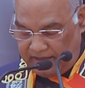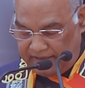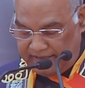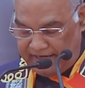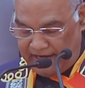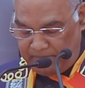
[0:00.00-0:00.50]

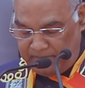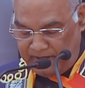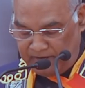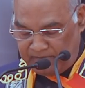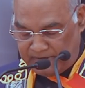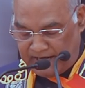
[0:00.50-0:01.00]
They have
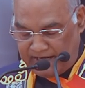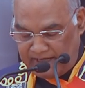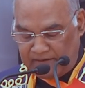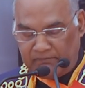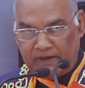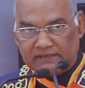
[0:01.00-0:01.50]
been brand
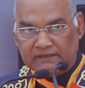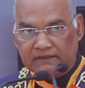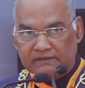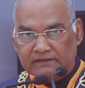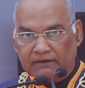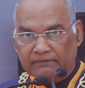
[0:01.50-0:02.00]

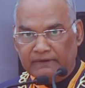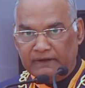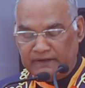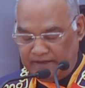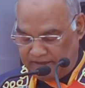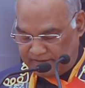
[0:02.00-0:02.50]
ambassadors of
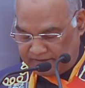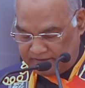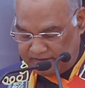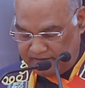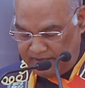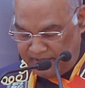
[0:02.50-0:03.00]
India's
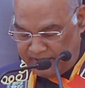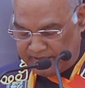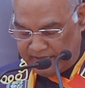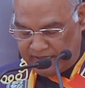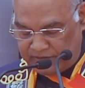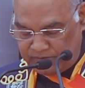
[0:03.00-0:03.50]

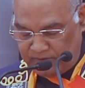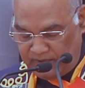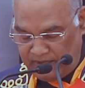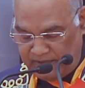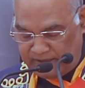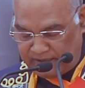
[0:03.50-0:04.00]

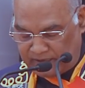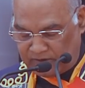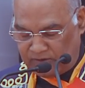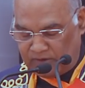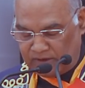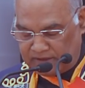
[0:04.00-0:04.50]
intellectual and
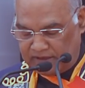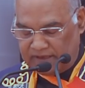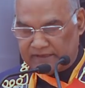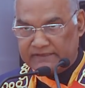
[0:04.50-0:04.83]
technological